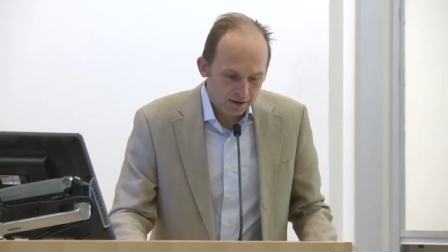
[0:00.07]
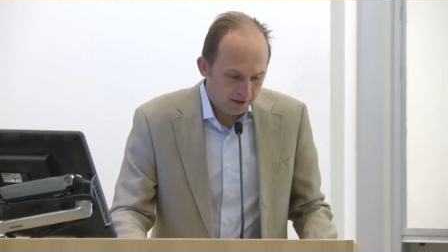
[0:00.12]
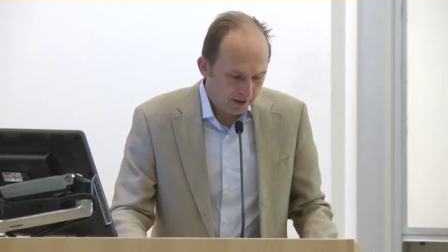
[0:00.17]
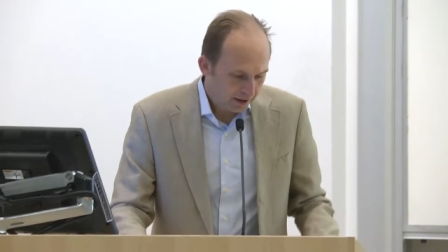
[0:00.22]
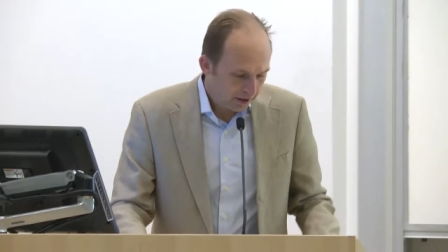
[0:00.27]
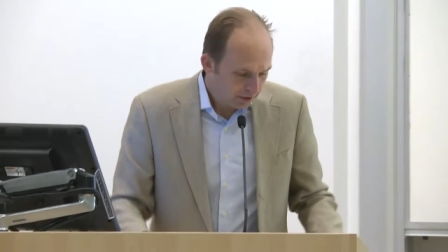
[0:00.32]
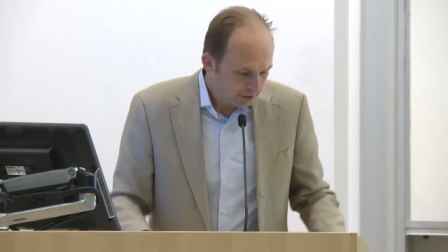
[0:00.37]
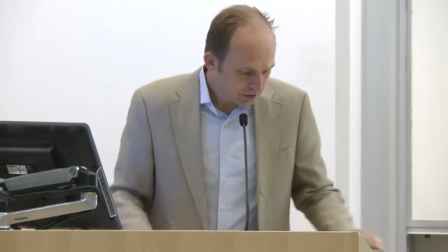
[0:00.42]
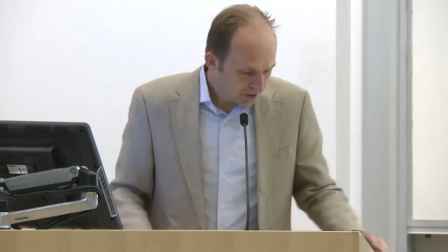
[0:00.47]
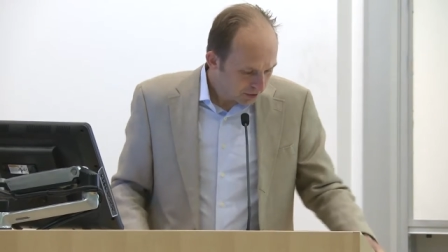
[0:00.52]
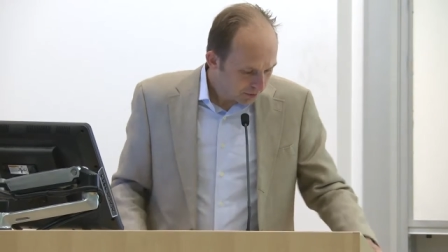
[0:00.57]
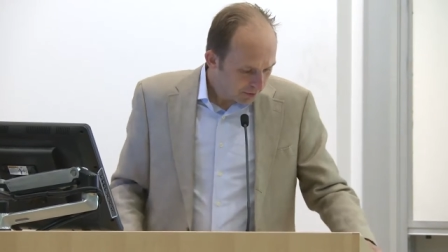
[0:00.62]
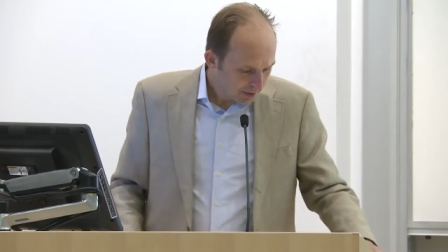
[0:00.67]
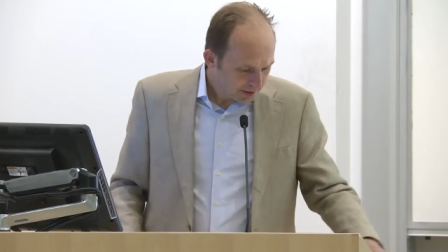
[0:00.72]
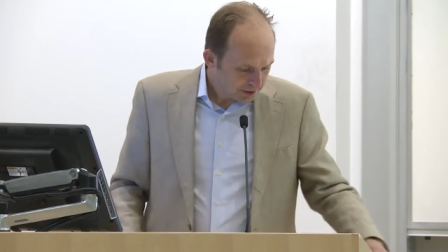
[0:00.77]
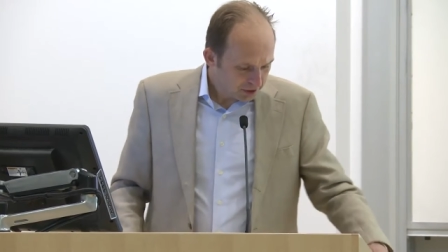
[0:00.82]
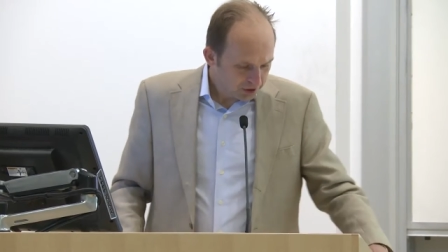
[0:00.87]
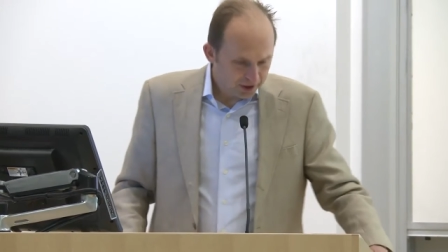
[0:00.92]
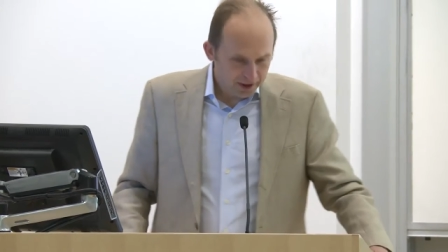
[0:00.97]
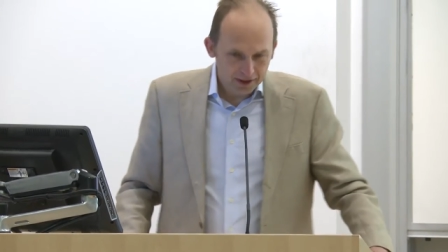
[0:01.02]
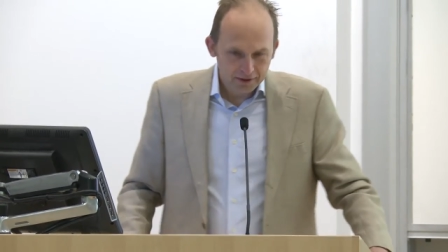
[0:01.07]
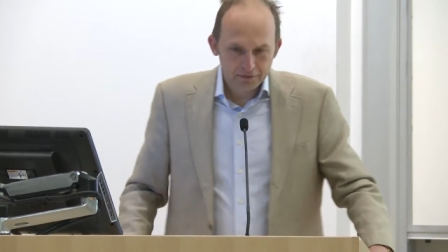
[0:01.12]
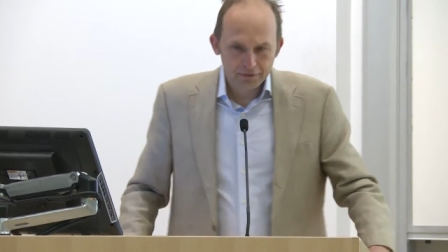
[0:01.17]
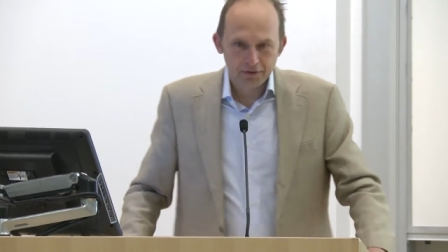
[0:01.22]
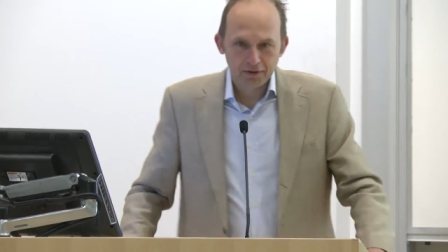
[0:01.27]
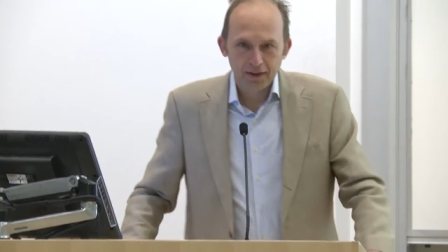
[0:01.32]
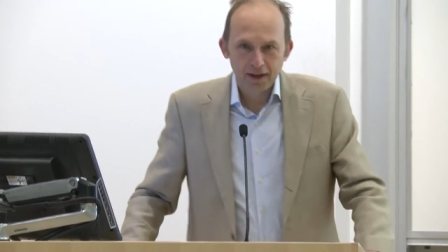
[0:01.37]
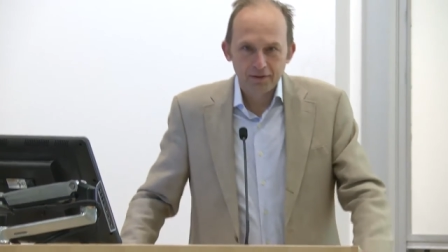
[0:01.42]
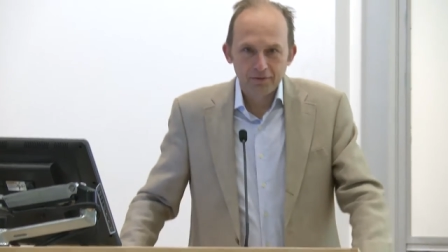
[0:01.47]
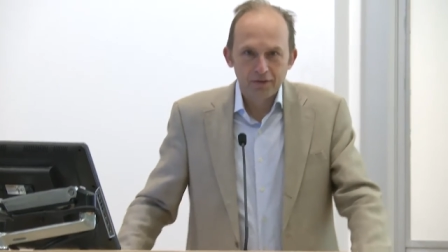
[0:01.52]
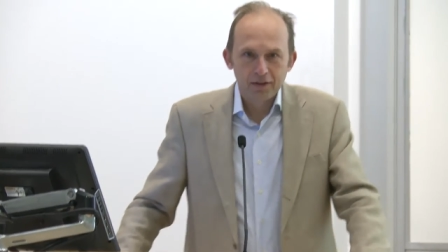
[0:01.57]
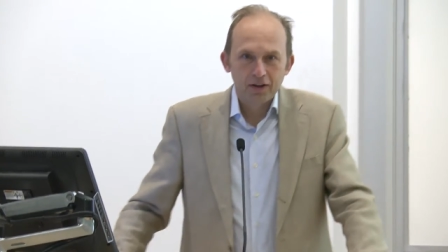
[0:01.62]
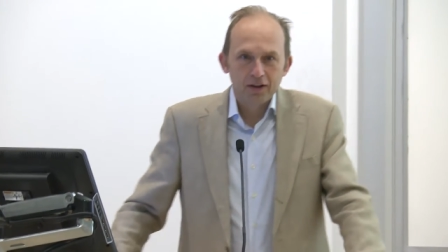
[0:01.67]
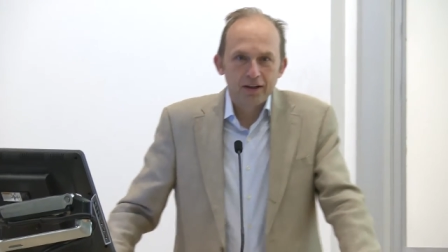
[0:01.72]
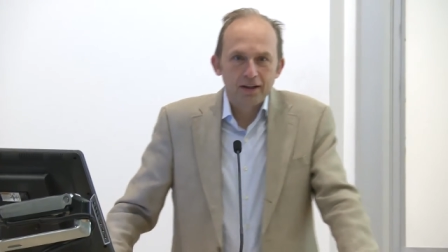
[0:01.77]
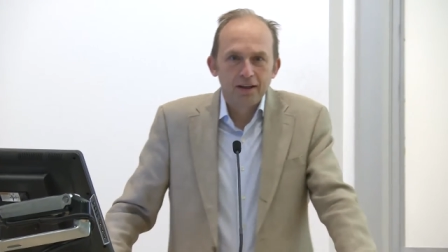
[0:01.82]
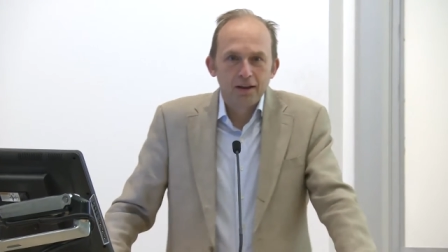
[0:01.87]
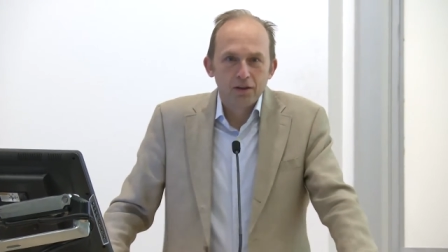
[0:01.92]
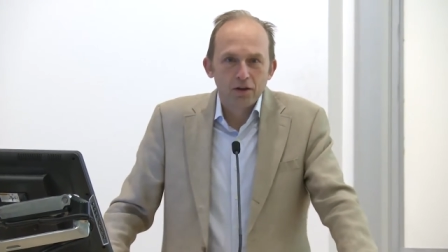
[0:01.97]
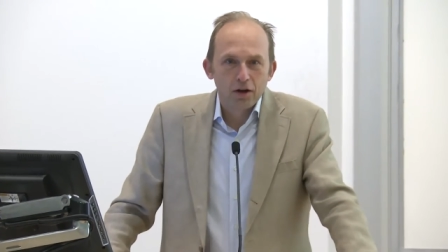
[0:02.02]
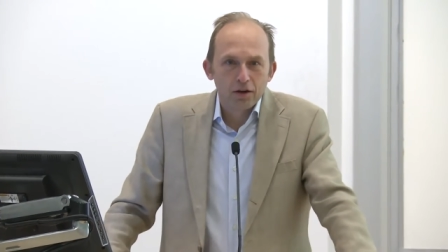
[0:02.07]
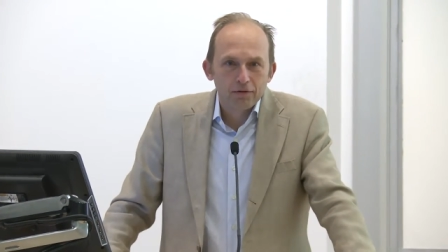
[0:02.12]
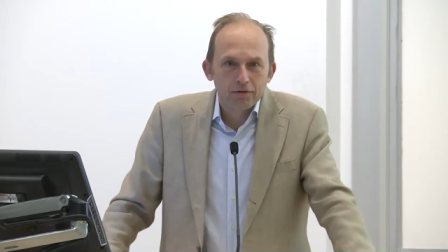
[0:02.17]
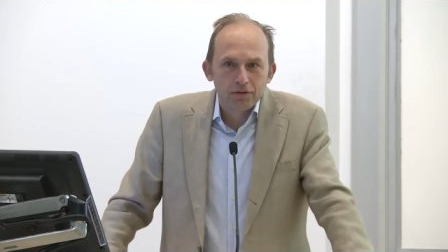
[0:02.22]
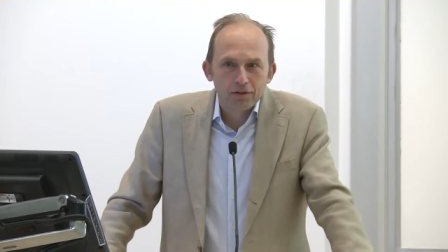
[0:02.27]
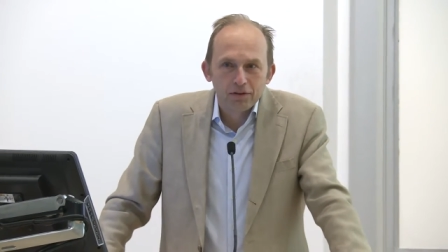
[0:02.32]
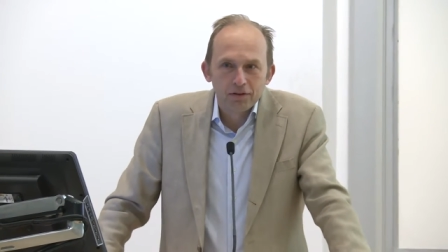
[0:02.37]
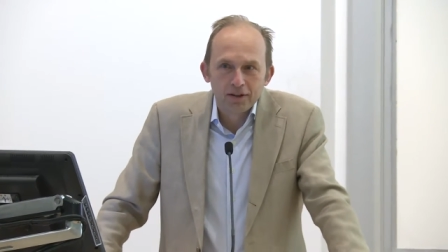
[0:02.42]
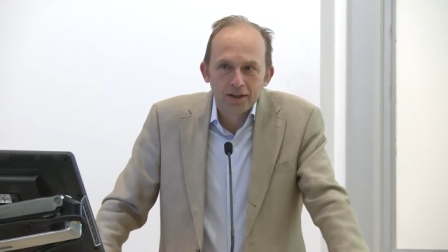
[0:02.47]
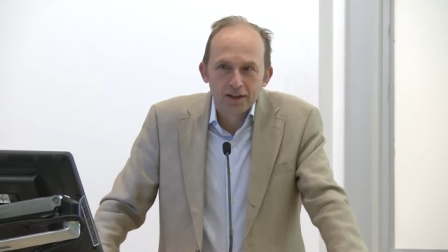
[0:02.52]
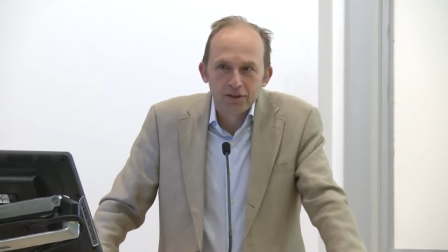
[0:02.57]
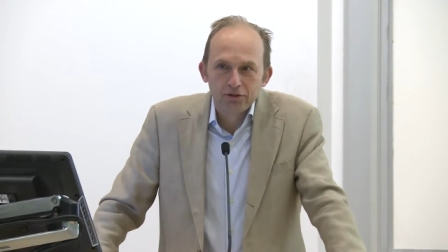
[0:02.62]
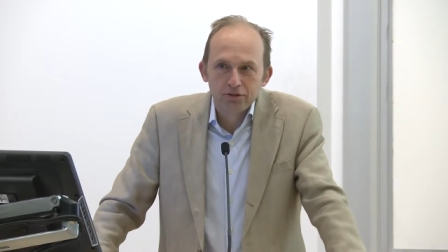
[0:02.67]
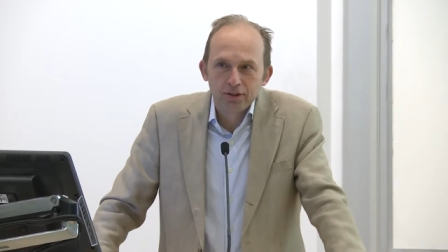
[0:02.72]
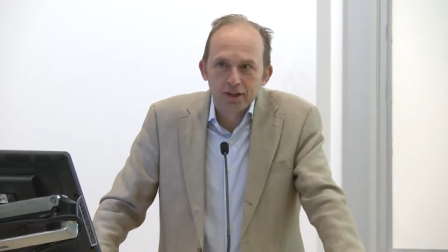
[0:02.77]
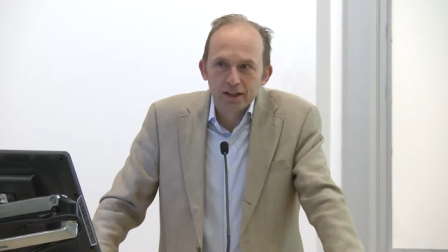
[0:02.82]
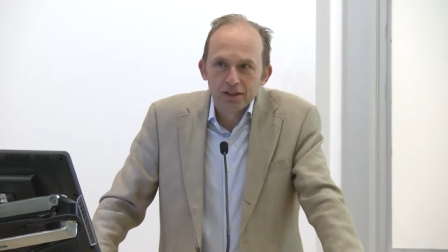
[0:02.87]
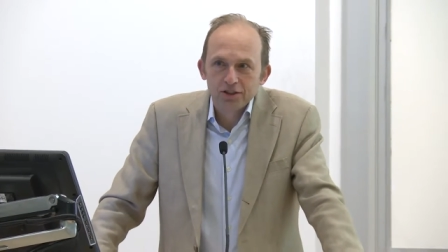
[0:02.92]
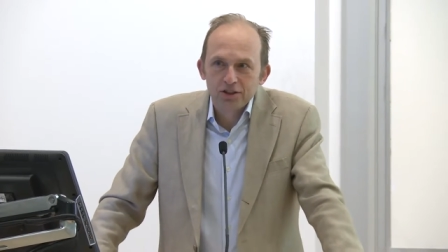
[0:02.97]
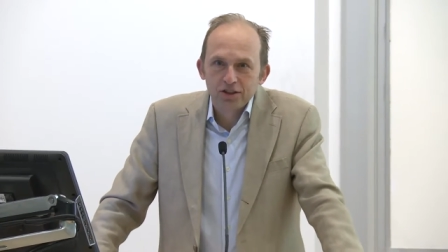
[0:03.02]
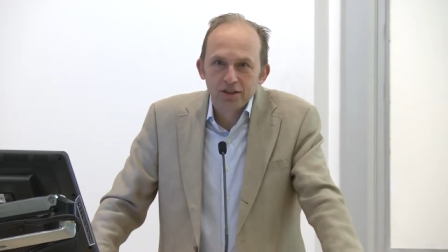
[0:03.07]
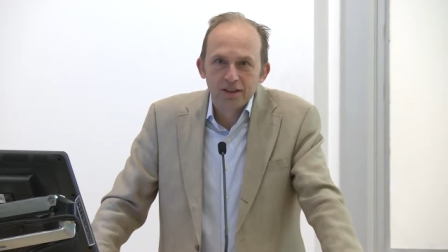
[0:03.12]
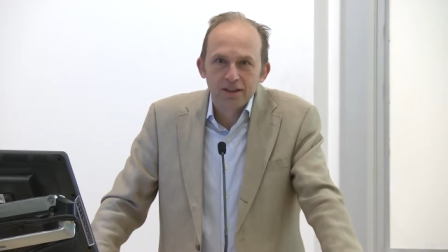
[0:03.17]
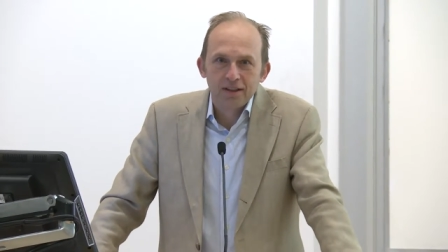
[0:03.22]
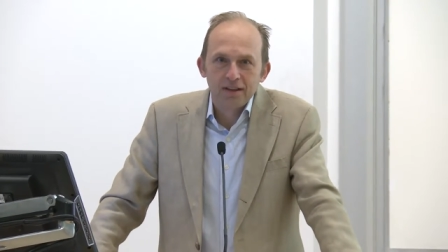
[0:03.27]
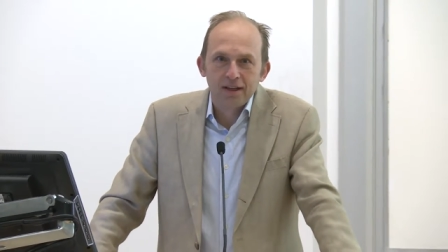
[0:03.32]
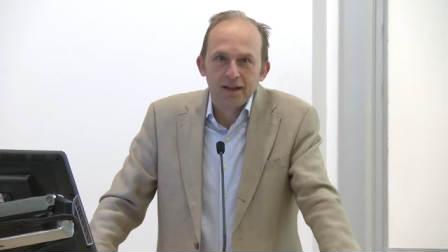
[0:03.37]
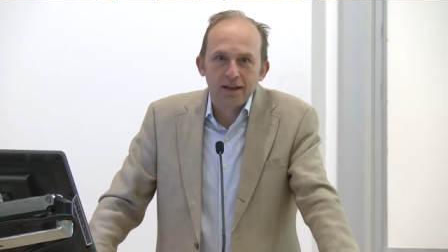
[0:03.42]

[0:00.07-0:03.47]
Thank you so much, Eve, for that very thoughtful introduction.